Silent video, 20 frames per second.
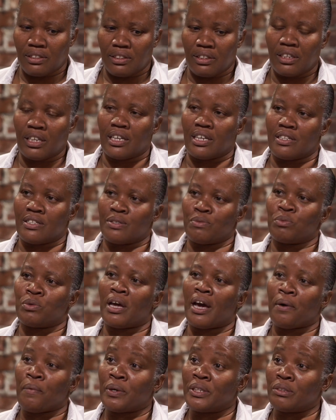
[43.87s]
yes,
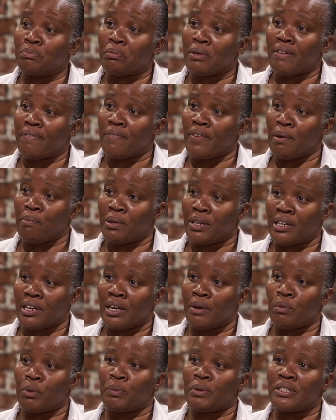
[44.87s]
my family
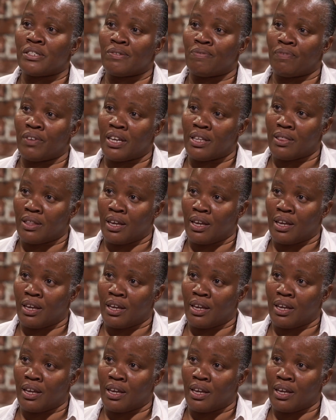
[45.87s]
and we went to faith